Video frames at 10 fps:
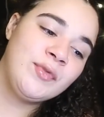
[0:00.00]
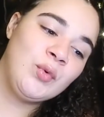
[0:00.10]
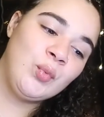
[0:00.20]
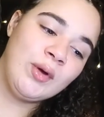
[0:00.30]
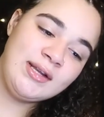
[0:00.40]

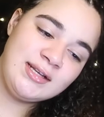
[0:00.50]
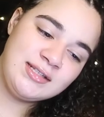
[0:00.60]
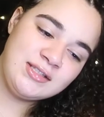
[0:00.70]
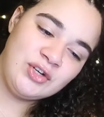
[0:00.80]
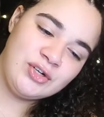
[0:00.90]
what
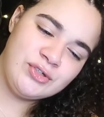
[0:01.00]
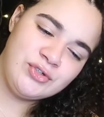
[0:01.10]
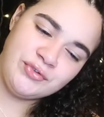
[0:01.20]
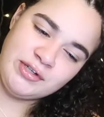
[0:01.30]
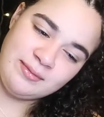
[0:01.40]
is your
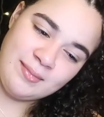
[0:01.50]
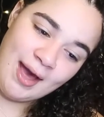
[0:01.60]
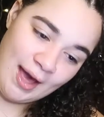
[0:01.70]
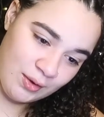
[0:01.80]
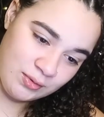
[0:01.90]
dream
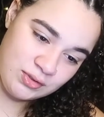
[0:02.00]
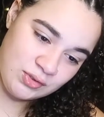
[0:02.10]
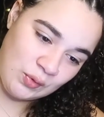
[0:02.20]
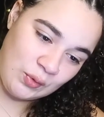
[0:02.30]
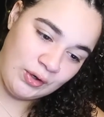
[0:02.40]
house
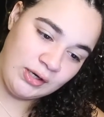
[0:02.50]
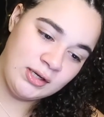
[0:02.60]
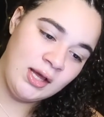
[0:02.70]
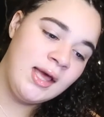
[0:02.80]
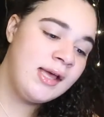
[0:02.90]

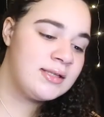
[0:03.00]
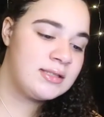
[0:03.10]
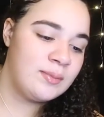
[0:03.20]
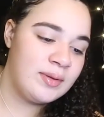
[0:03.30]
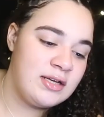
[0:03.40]
or
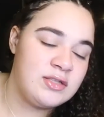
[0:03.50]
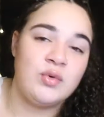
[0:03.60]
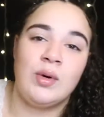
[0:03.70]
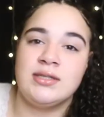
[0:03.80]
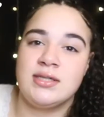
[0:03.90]
someplace
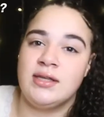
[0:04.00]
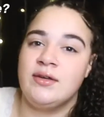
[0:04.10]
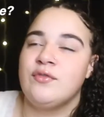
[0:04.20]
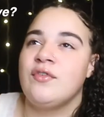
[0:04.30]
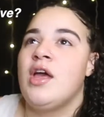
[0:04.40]
you want to
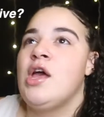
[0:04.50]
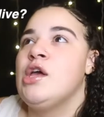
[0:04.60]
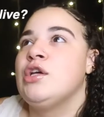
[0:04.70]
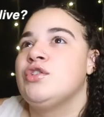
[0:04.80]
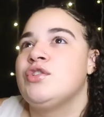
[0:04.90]
live?
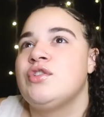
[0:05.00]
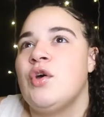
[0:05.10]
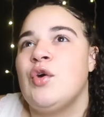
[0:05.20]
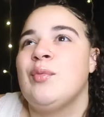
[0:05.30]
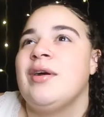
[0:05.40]

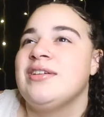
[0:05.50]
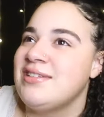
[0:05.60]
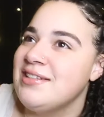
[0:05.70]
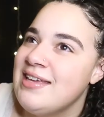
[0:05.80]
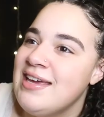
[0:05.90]
So
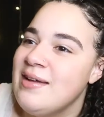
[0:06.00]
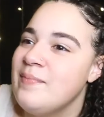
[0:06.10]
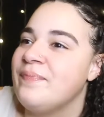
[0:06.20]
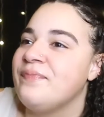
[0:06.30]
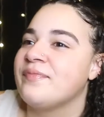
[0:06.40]
personally,
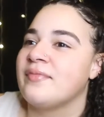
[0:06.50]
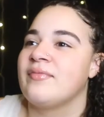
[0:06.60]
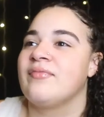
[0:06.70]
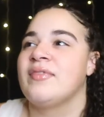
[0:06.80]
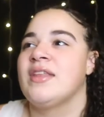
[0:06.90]

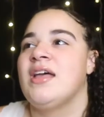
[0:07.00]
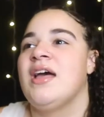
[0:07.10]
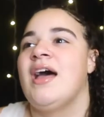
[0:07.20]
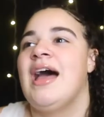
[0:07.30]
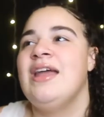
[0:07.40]

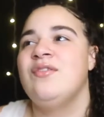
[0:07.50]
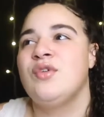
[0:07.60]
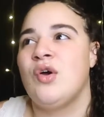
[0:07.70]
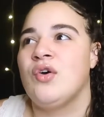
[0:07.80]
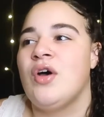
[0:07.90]
I don't
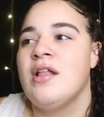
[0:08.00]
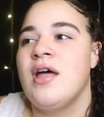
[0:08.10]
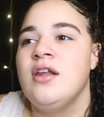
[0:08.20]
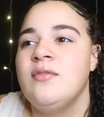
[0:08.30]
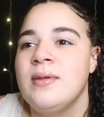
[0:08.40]
know, a
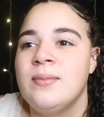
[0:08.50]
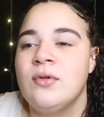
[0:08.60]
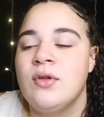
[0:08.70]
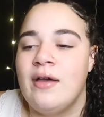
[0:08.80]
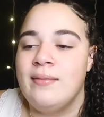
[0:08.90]
lot of
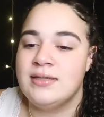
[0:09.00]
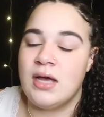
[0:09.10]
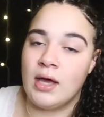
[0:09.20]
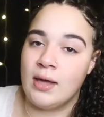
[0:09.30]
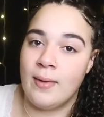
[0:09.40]
people have been
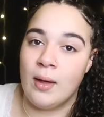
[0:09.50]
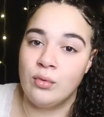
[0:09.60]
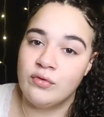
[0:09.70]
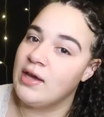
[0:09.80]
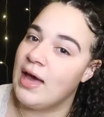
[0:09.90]
talking about
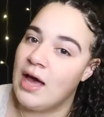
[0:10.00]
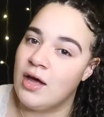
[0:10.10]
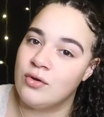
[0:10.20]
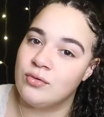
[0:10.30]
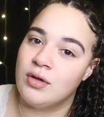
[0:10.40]
moving
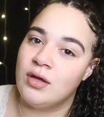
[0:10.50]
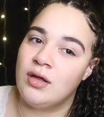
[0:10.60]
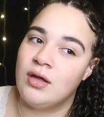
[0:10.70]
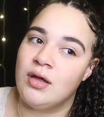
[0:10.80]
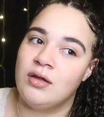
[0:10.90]
out
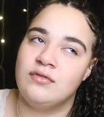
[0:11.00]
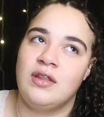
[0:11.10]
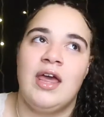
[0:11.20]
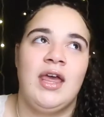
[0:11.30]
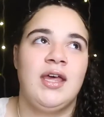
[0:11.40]
of
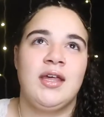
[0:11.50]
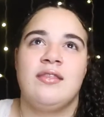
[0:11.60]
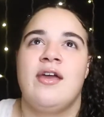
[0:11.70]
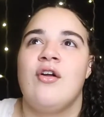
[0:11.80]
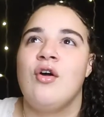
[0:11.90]
like
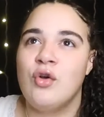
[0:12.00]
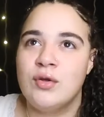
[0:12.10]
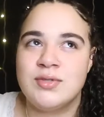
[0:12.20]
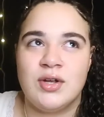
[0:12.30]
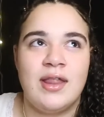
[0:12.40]
their
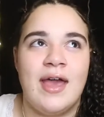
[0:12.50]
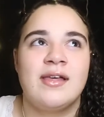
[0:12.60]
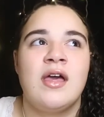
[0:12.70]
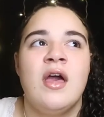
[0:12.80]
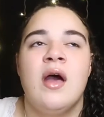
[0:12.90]
homes or
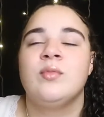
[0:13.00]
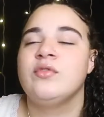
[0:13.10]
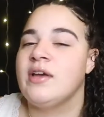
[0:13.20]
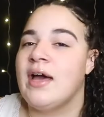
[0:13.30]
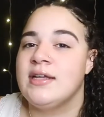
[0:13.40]
like
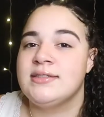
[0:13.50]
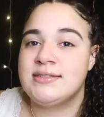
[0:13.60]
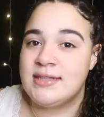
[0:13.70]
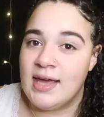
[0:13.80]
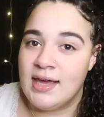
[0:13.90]
moving out of
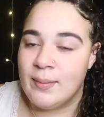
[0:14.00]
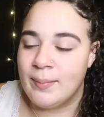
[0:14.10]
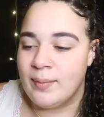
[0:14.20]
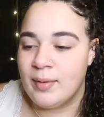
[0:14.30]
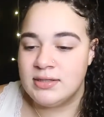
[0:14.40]
state,
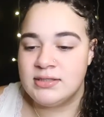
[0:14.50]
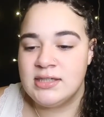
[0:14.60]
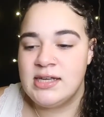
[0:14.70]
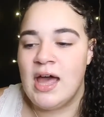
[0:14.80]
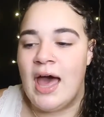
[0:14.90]
but
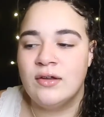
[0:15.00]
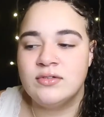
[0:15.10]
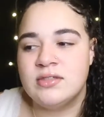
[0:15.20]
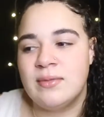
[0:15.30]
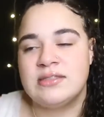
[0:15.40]
personally, I
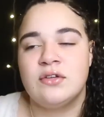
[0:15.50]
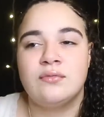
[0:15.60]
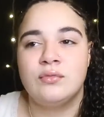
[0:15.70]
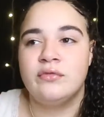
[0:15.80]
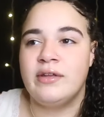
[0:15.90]
don't see myself
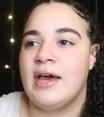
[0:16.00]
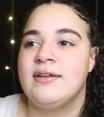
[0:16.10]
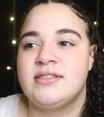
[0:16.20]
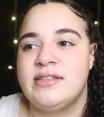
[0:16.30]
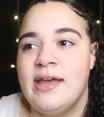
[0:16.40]
moving out
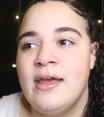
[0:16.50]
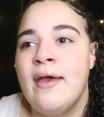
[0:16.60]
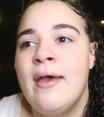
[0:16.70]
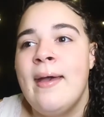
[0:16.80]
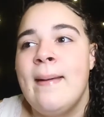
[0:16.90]
of state
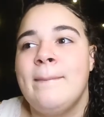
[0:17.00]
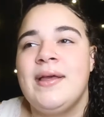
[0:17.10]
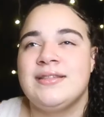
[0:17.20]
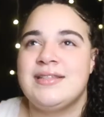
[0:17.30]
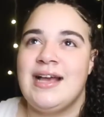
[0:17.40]

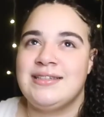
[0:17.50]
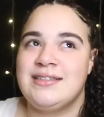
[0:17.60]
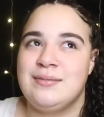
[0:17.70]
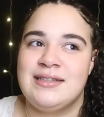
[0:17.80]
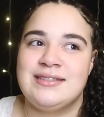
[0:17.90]
because I
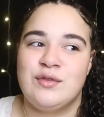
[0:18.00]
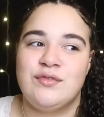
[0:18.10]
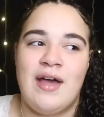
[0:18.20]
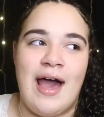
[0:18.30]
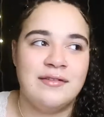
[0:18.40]
see
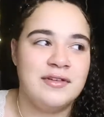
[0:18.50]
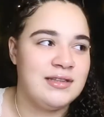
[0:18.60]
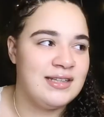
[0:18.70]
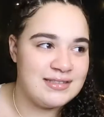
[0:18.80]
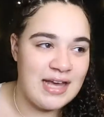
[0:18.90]
myself
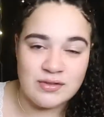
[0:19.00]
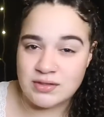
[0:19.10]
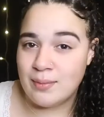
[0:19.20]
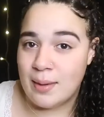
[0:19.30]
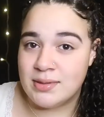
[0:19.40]
having this house
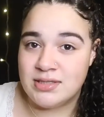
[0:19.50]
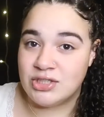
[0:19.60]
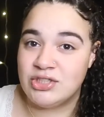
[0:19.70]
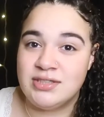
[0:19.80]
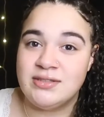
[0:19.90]
in my
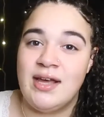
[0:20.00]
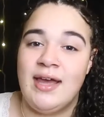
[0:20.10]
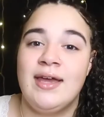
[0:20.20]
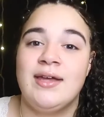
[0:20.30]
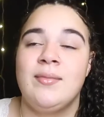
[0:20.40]
possession
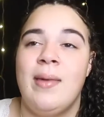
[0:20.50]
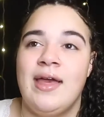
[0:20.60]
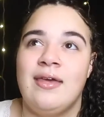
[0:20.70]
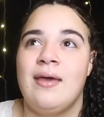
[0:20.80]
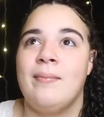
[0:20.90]
and
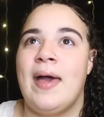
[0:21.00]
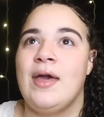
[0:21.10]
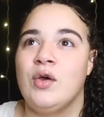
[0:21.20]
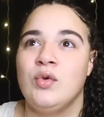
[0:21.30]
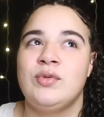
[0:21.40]
making it
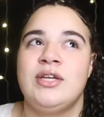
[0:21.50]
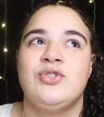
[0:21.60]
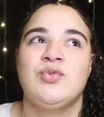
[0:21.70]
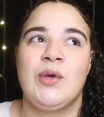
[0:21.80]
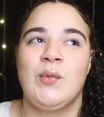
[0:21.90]
my own
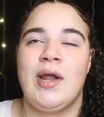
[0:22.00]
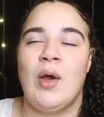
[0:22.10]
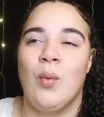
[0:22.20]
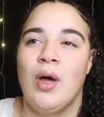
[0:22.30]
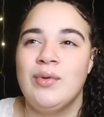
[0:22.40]
and doing what
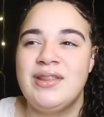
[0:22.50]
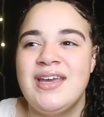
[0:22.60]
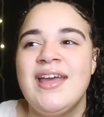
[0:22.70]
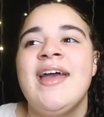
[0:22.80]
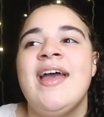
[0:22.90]
I want with
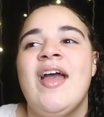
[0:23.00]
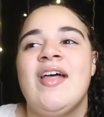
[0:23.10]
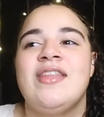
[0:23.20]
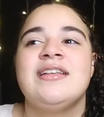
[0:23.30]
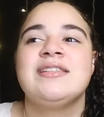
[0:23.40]
it.
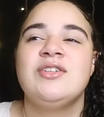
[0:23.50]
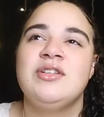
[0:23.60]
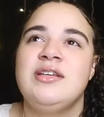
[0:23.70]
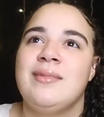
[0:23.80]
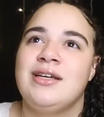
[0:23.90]
That's
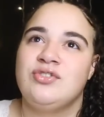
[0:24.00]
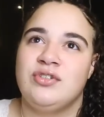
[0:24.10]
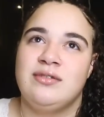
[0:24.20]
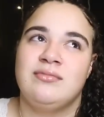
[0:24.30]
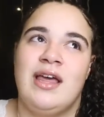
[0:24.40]
literally my
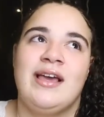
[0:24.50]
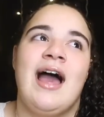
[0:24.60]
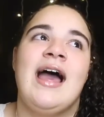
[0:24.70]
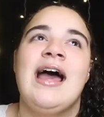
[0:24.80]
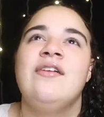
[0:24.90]
dream. Like,
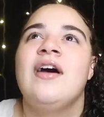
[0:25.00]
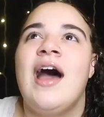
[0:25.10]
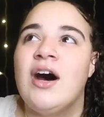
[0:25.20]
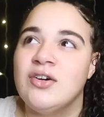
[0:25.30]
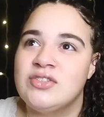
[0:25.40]
I have a
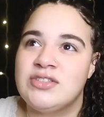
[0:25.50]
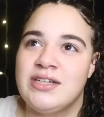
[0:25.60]
house